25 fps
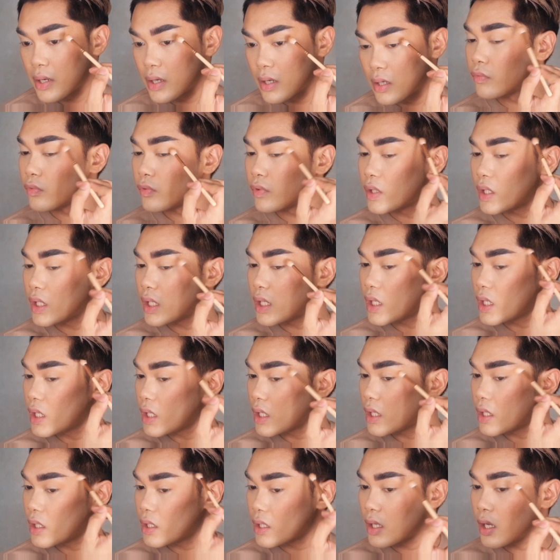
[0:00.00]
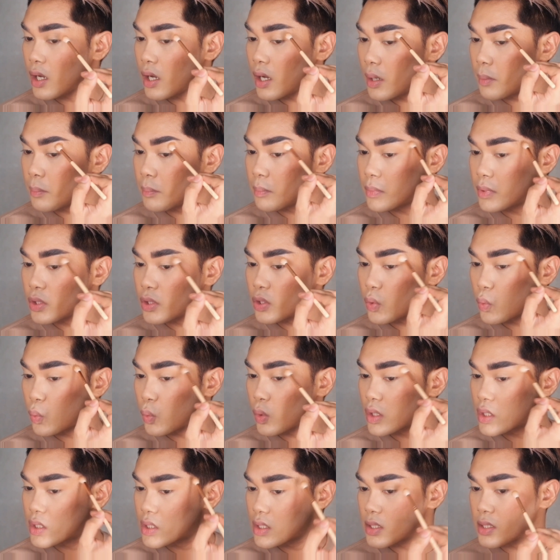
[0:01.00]
flicking it up
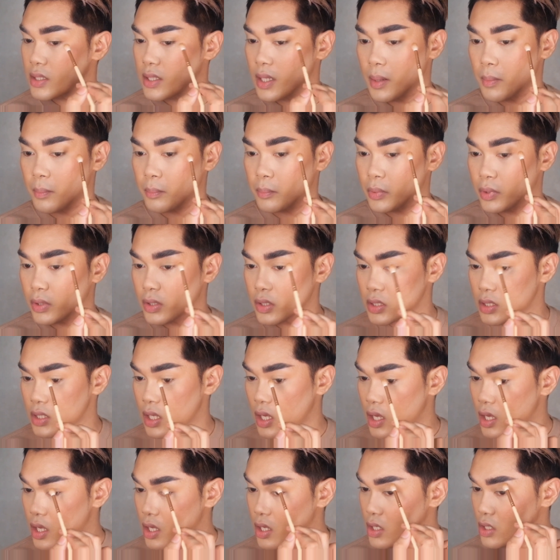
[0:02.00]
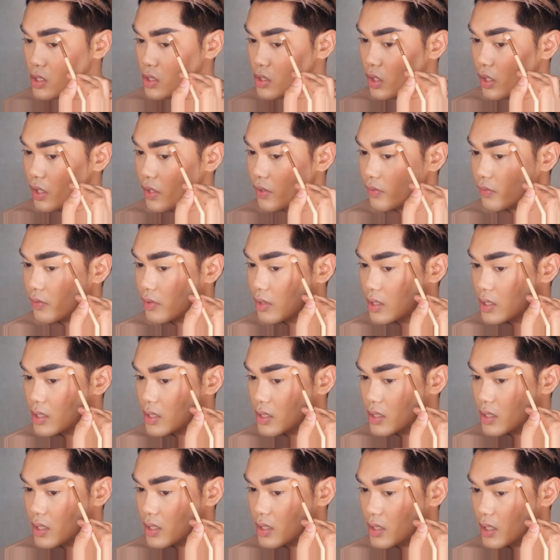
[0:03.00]
towards the temples. So if this is
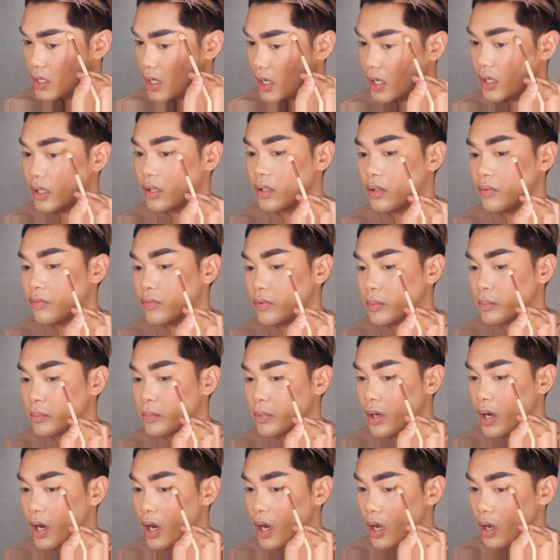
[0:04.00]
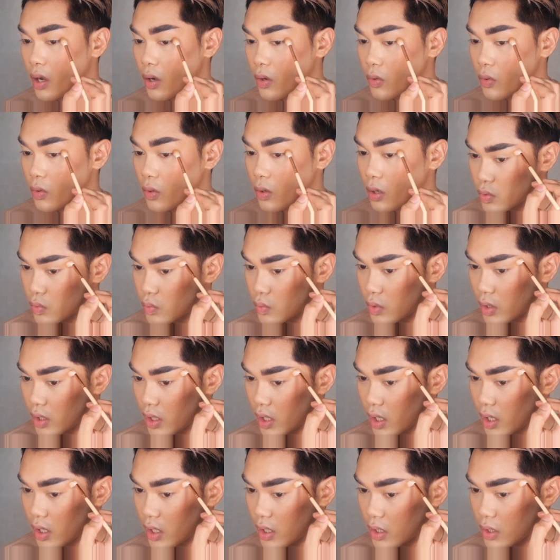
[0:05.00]
the tail of the brow, you
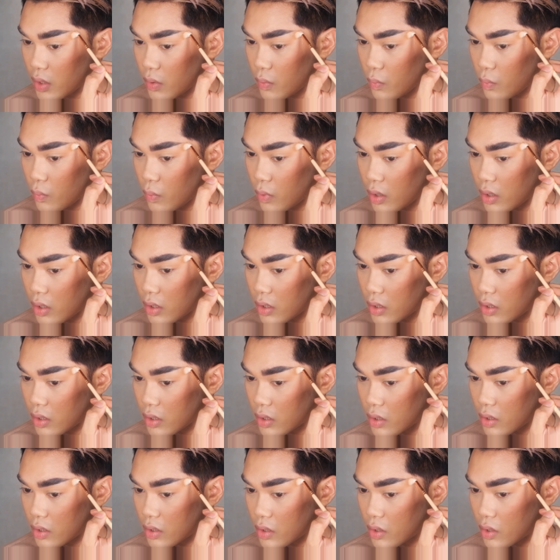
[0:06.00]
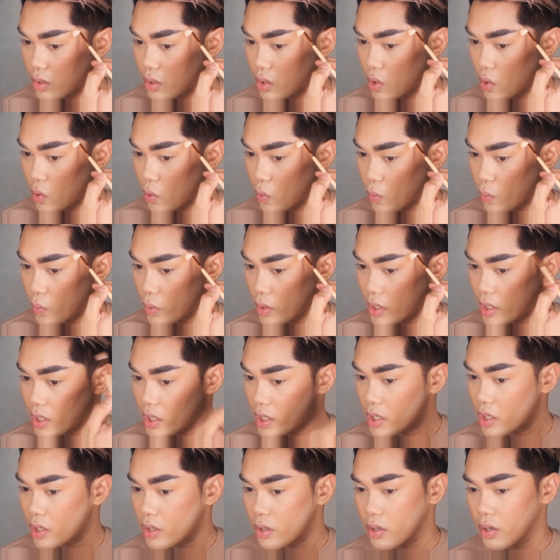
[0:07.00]
kind of want to go
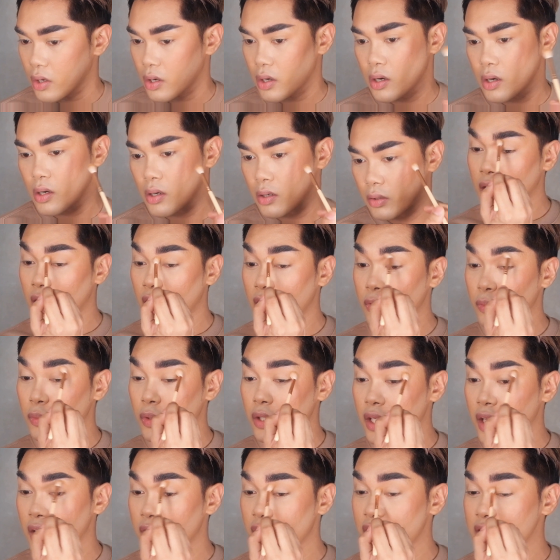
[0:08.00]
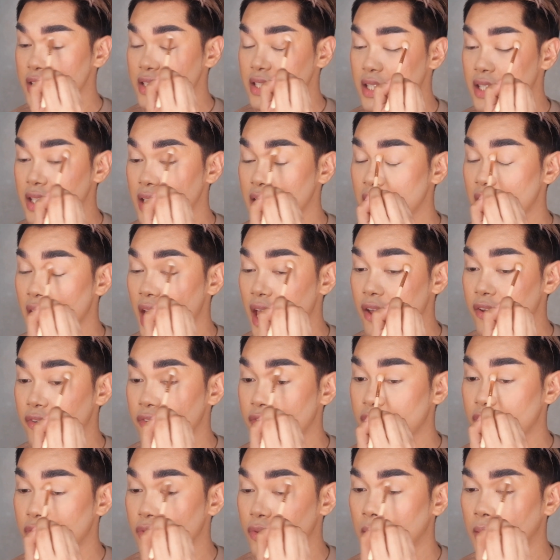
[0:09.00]
here, and whatever's
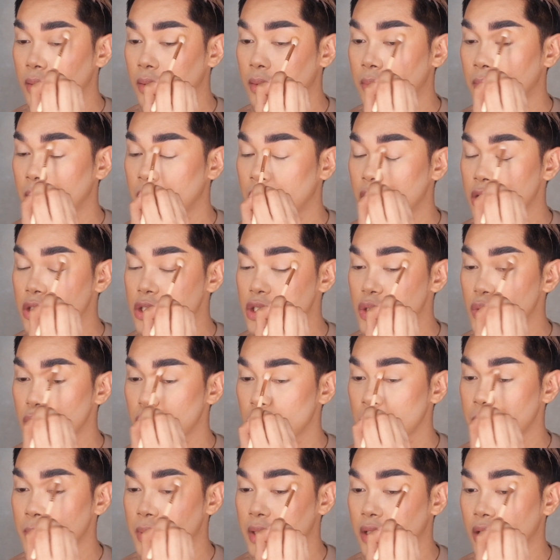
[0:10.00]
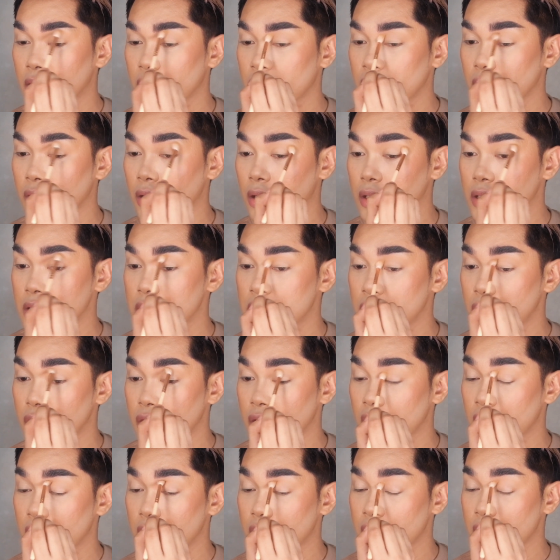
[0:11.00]
left, sweep it across
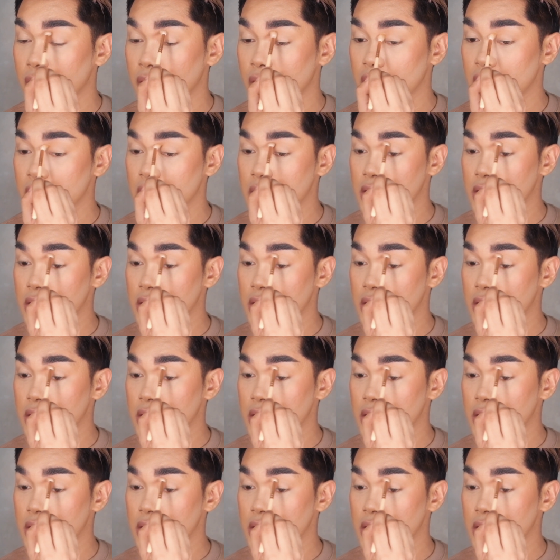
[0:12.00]
your crease.